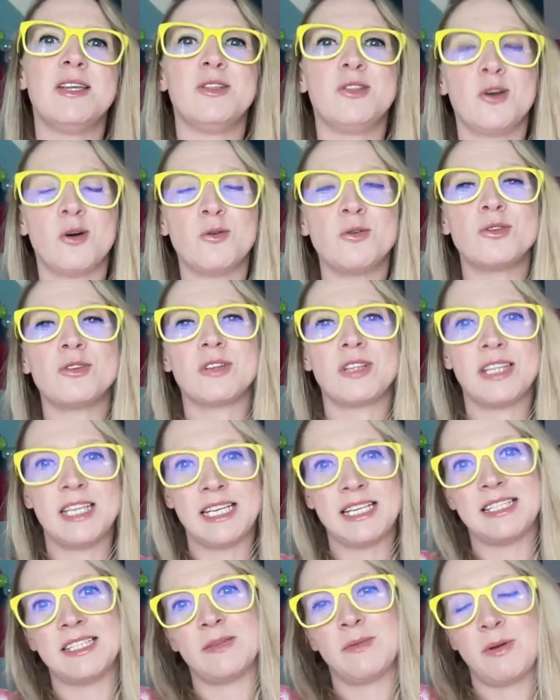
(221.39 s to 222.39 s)
Those are
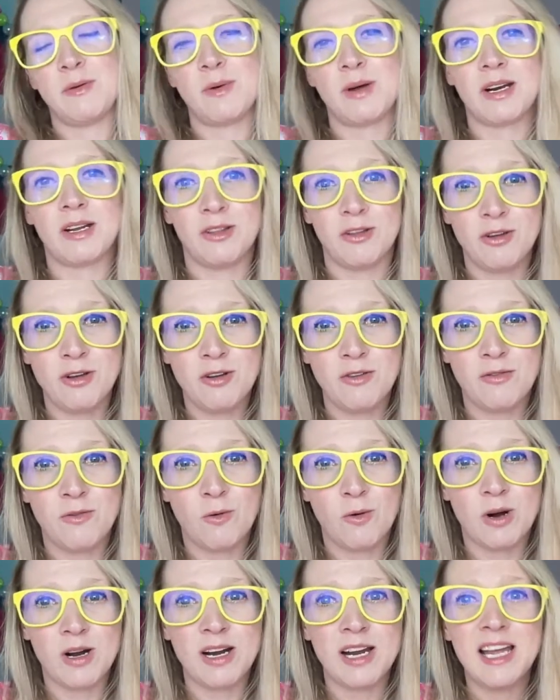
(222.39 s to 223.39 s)
things that we want to look
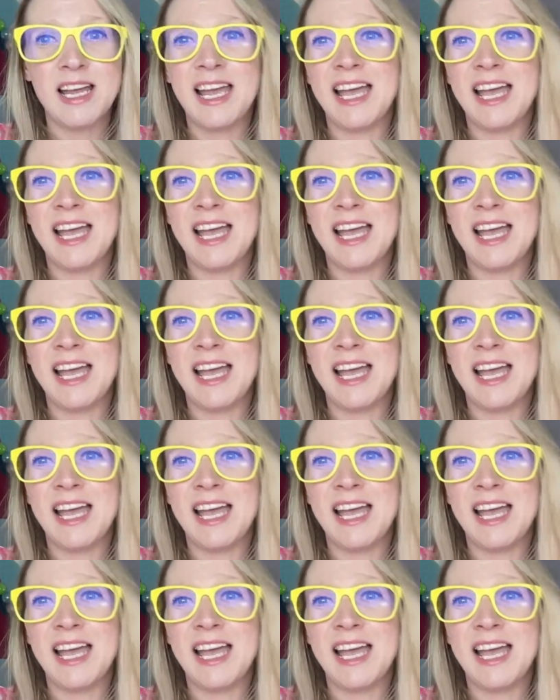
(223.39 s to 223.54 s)
for.